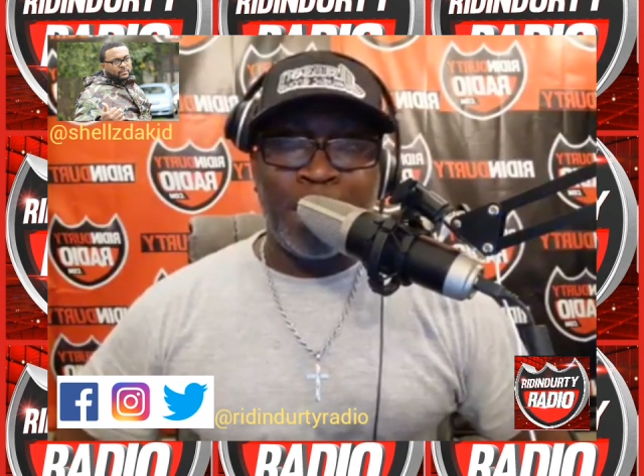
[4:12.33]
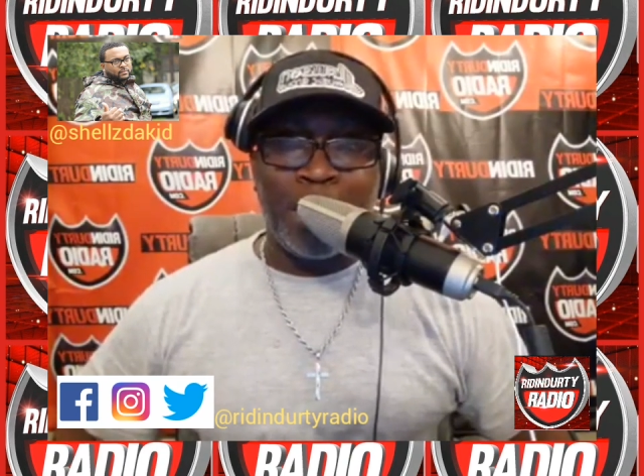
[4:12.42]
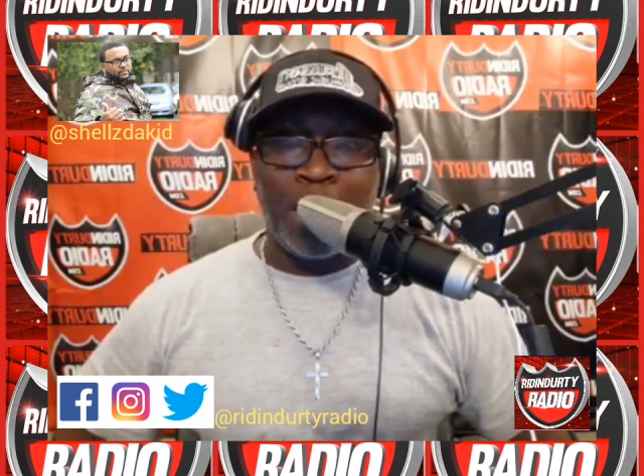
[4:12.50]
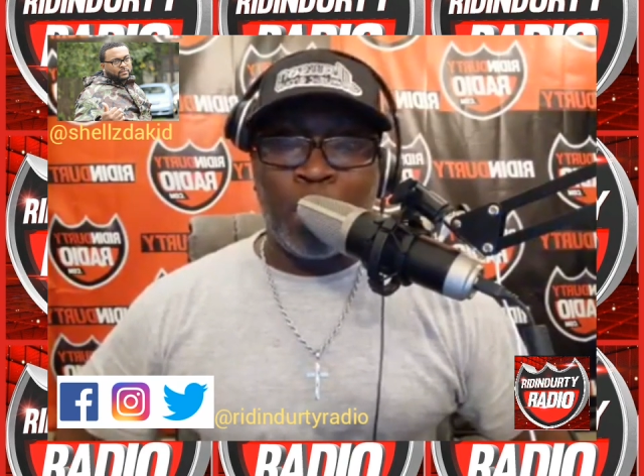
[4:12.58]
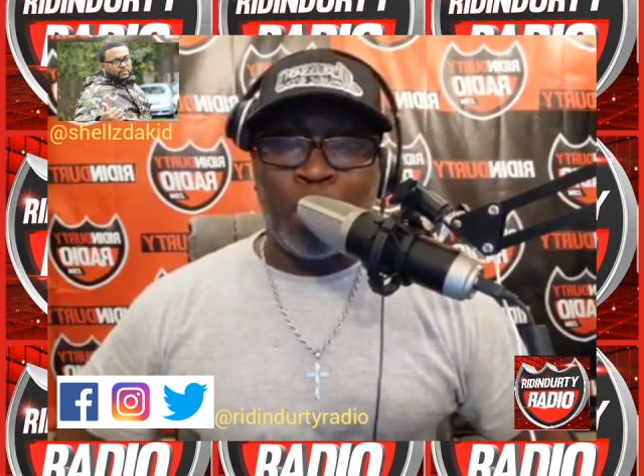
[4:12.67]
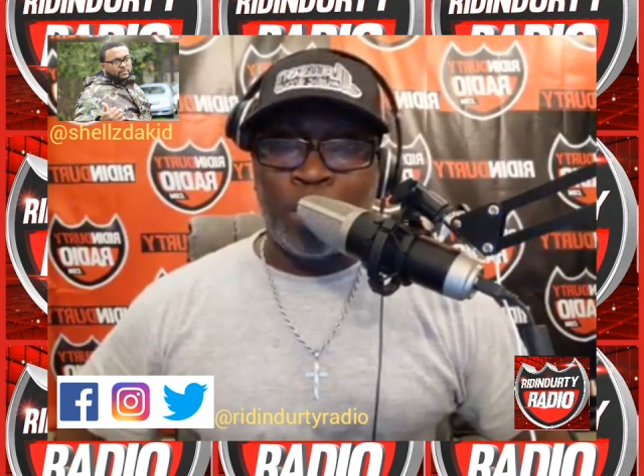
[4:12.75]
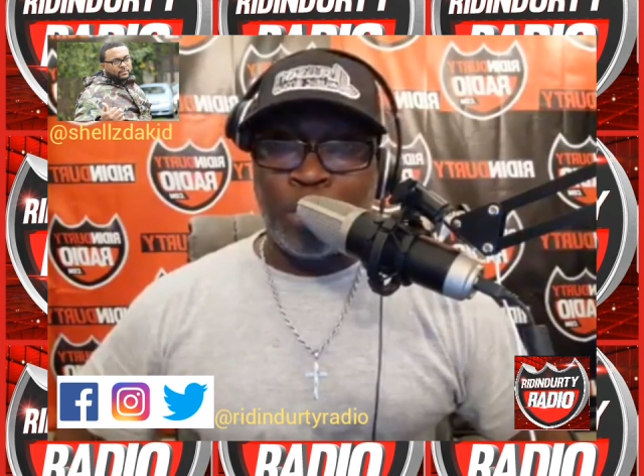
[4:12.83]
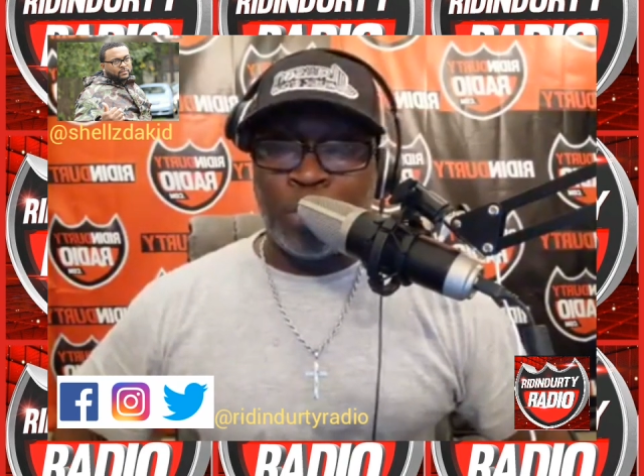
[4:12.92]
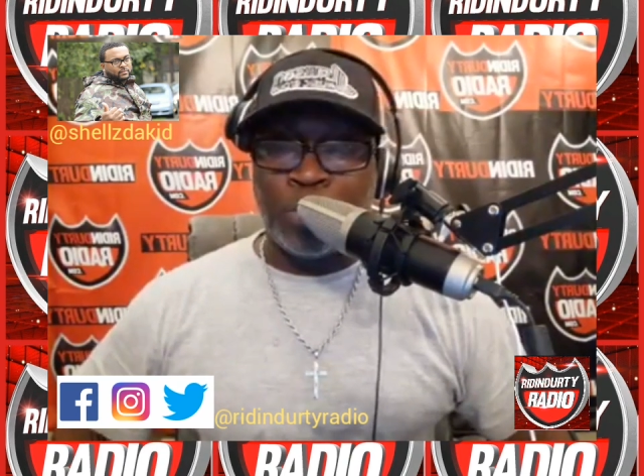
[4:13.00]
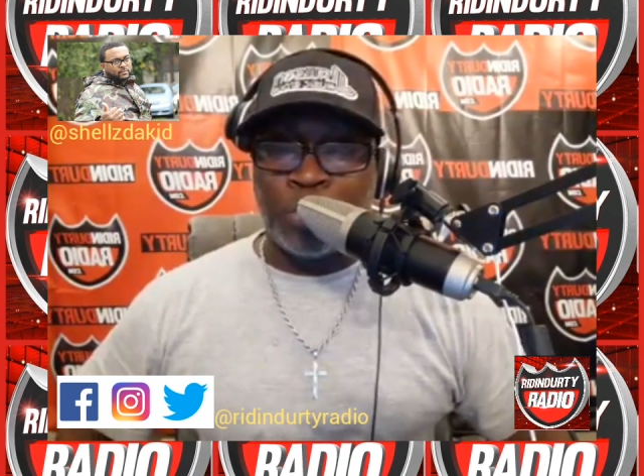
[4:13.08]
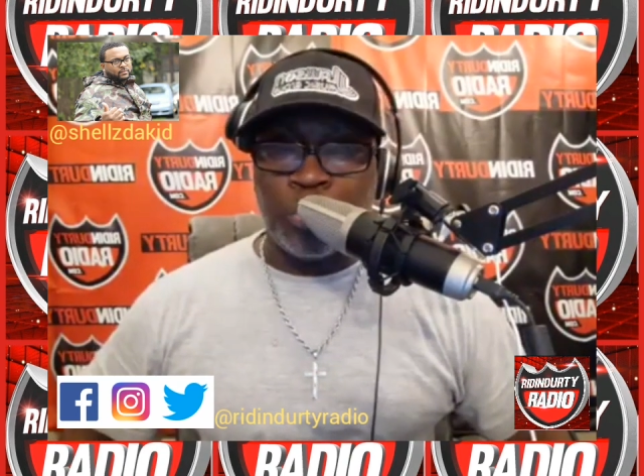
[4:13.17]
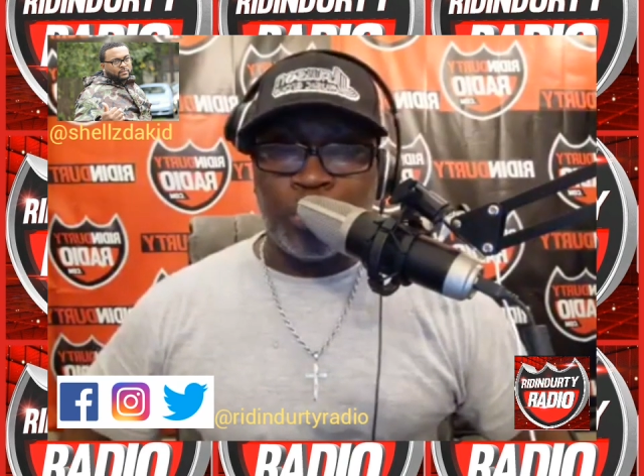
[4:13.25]
on
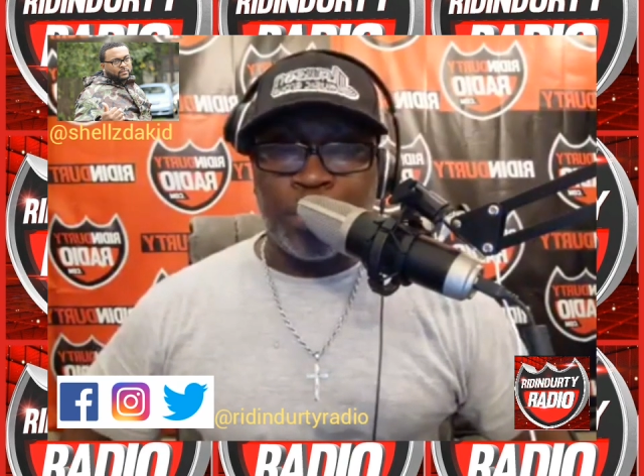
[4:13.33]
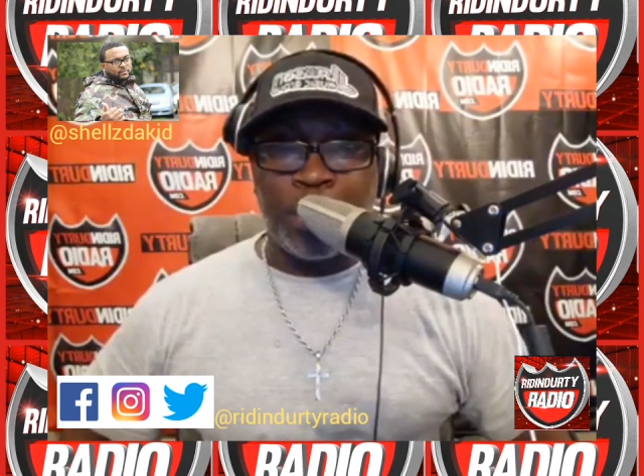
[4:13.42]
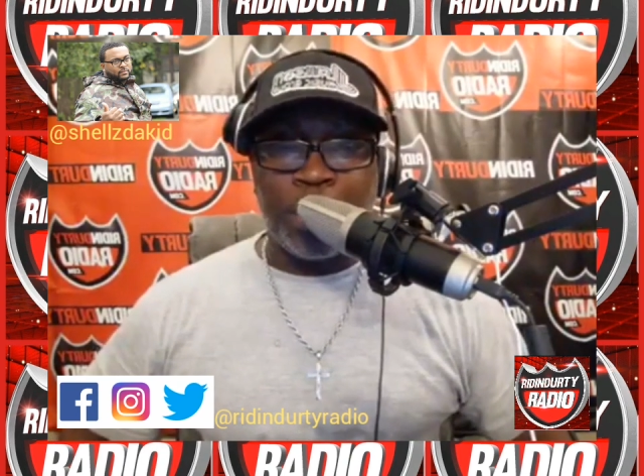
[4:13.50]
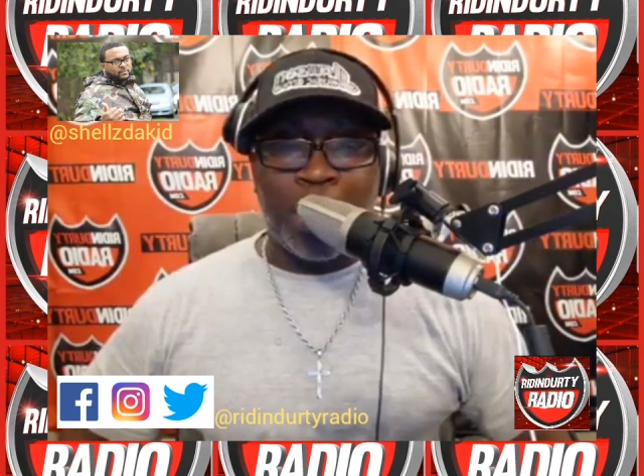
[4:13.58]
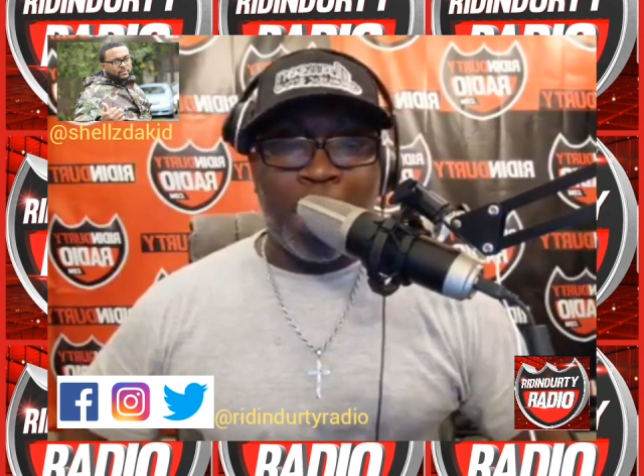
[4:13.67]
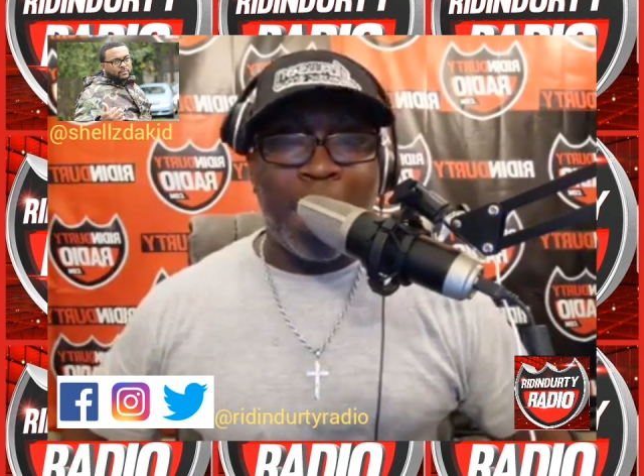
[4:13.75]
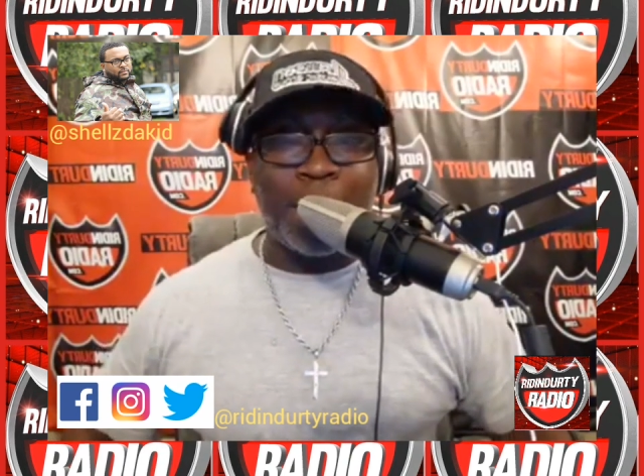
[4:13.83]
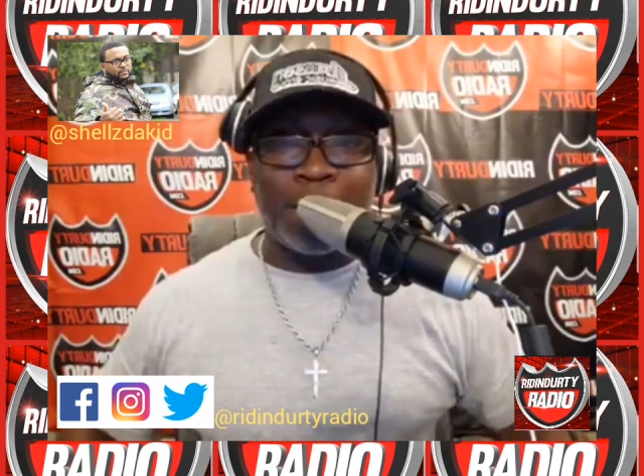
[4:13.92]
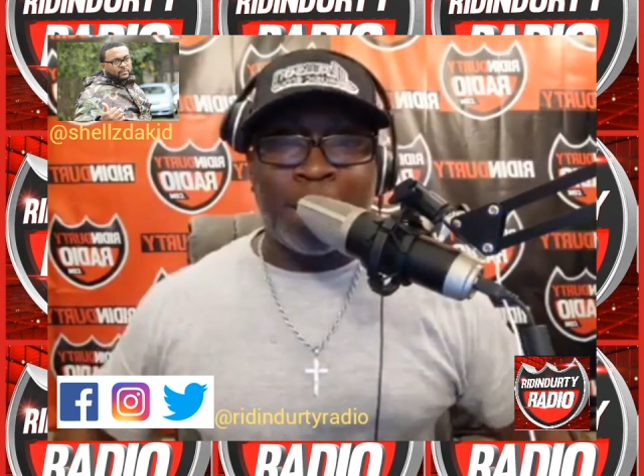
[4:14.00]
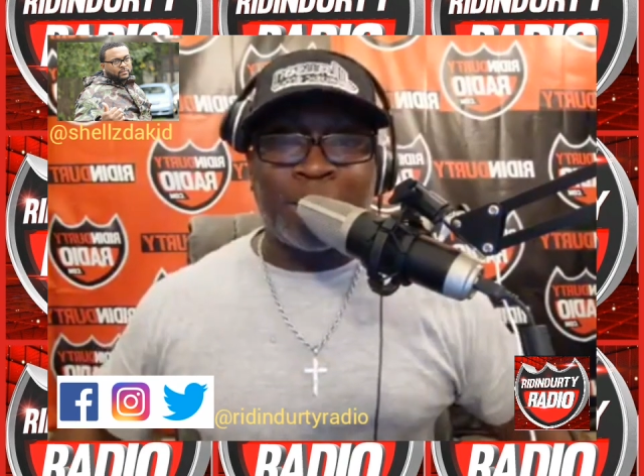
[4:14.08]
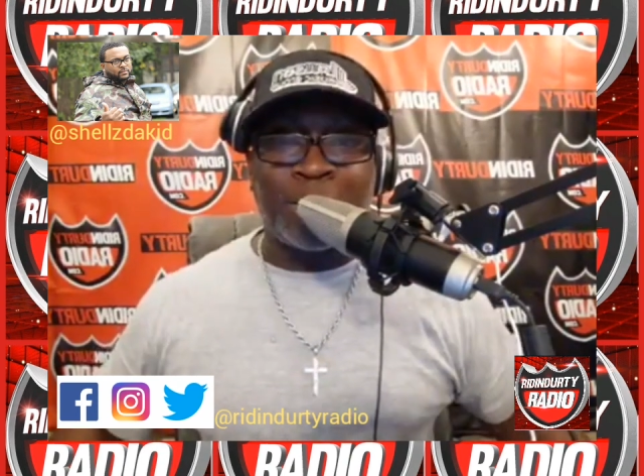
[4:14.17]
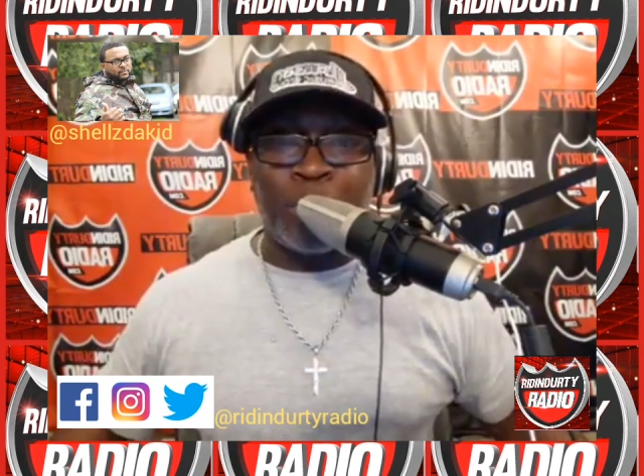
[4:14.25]
YouTube. All right,
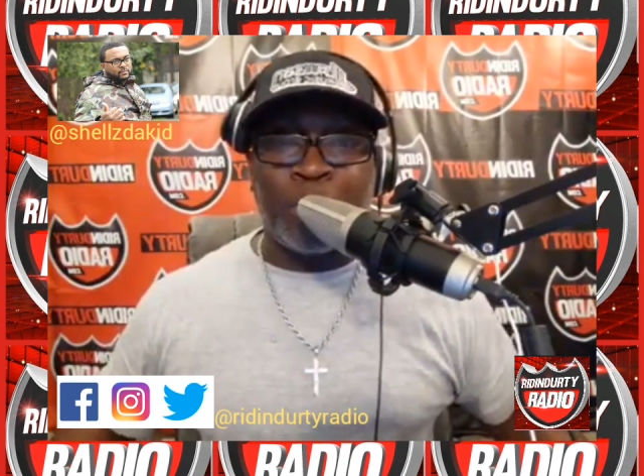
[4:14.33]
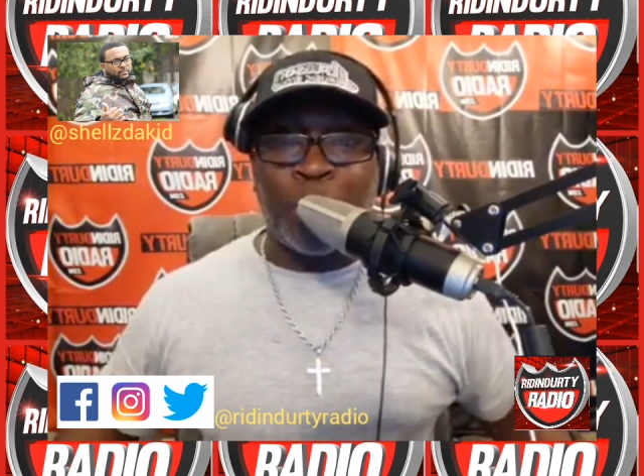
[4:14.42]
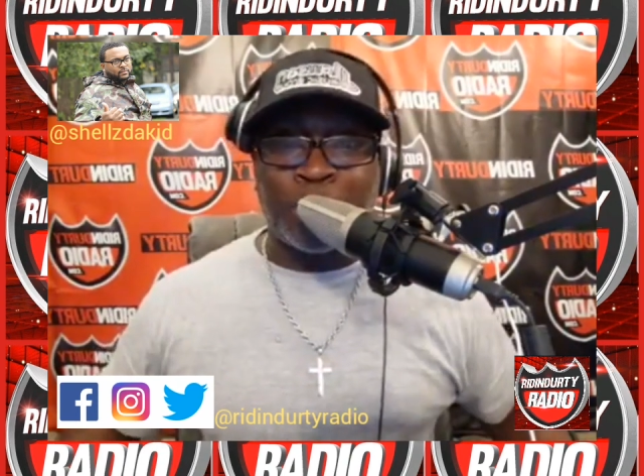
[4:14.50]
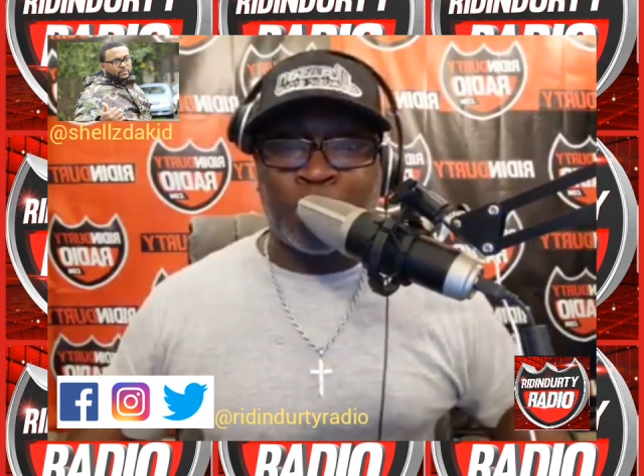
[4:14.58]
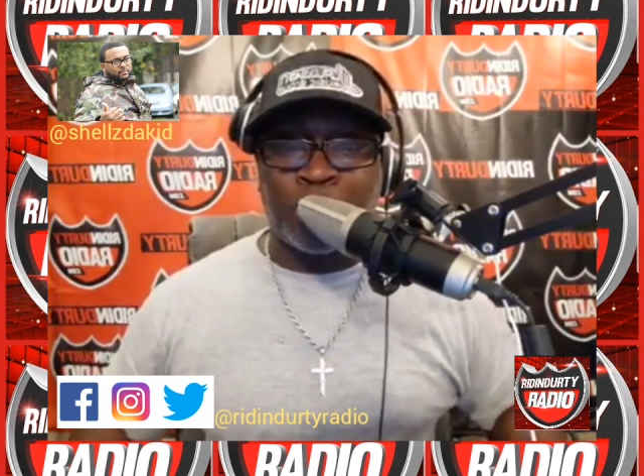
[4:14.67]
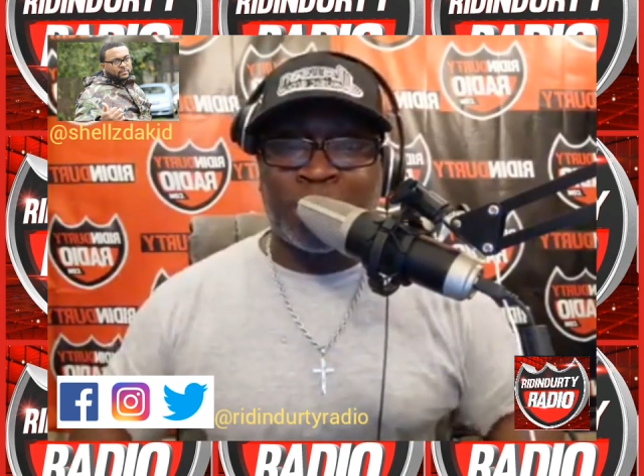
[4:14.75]
ladies and gentlemen, boys and girls,